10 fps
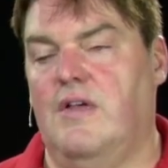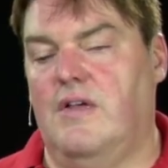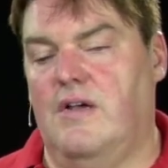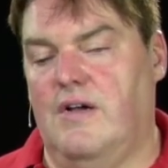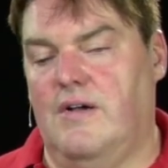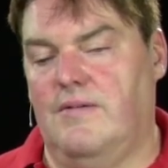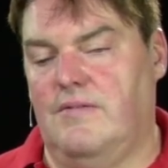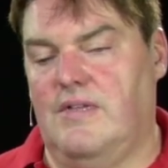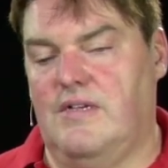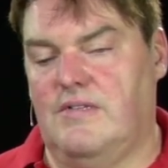
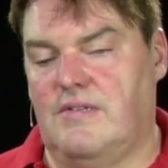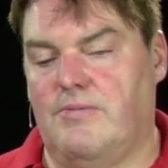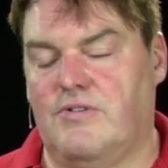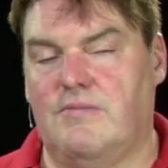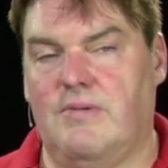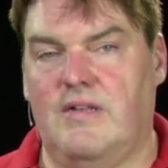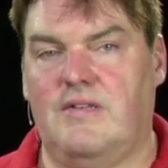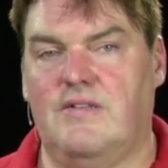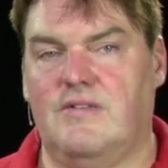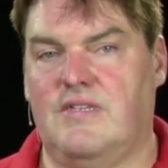there is a
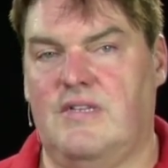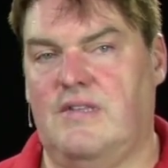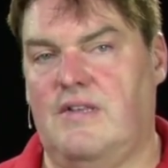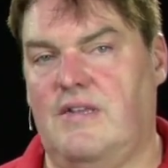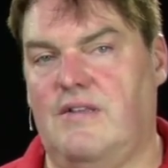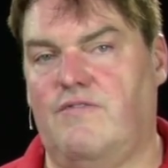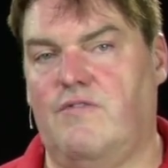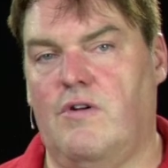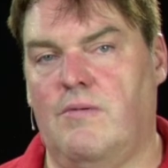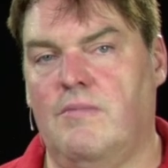possibility to send the data
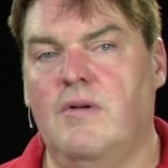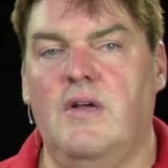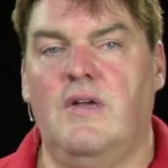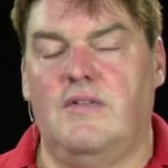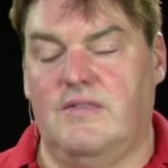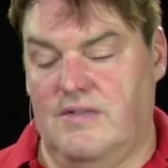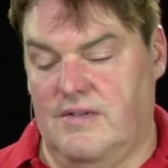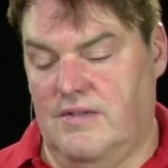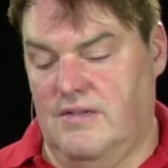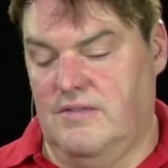from
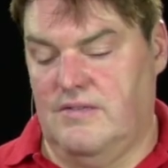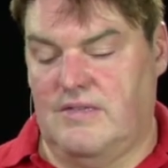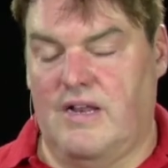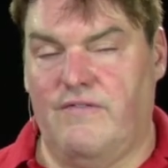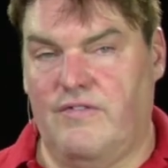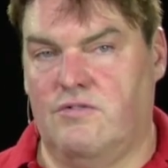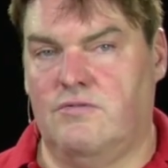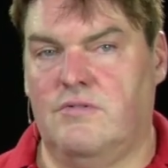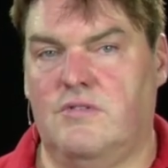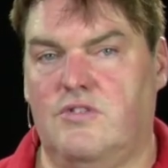the
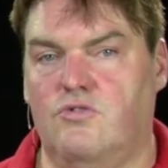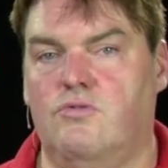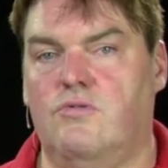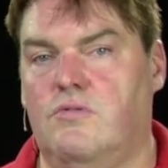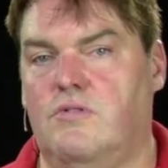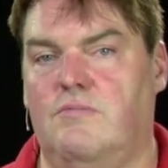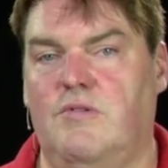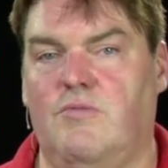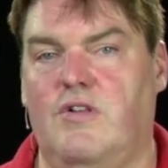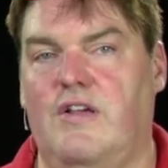telephone to
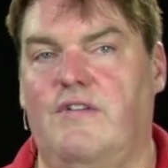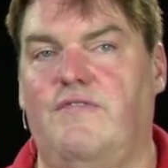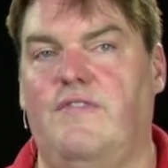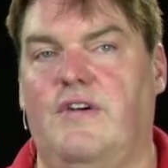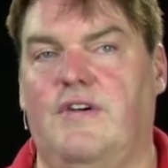mimoLive.